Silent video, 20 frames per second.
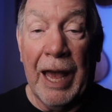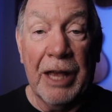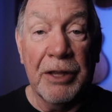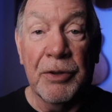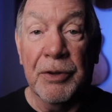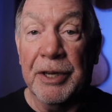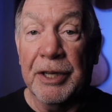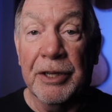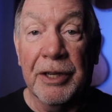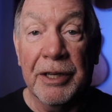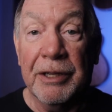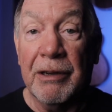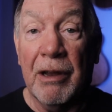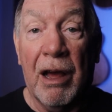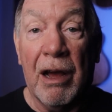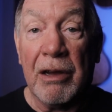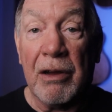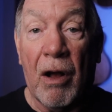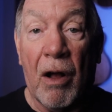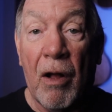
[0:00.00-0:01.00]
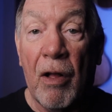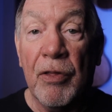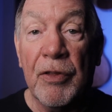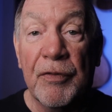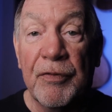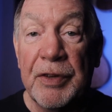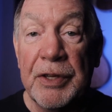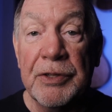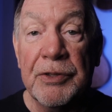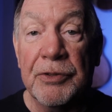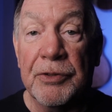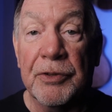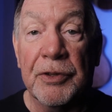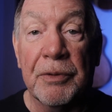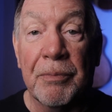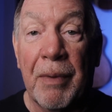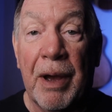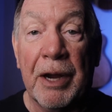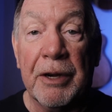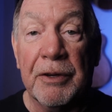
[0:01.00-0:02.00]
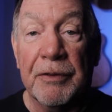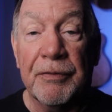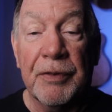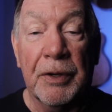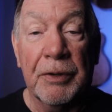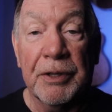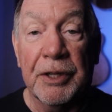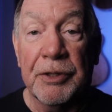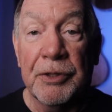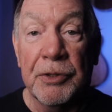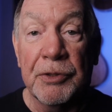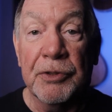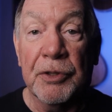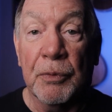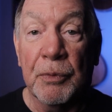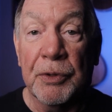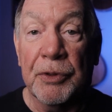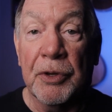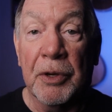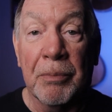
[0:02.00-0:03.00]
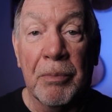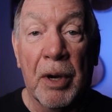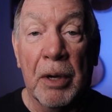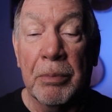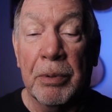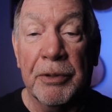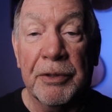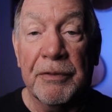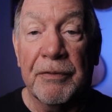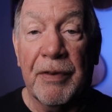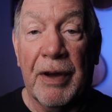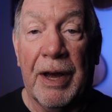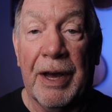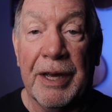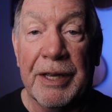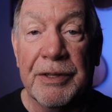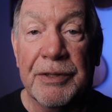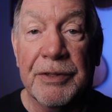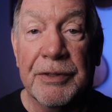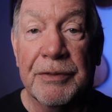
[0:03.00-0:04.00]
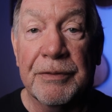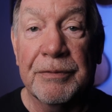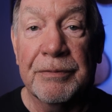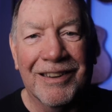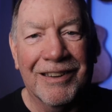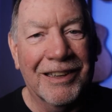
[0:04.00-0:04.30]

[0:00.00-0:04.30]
and you can unlock all the features of the microphone and use it with your mobile device.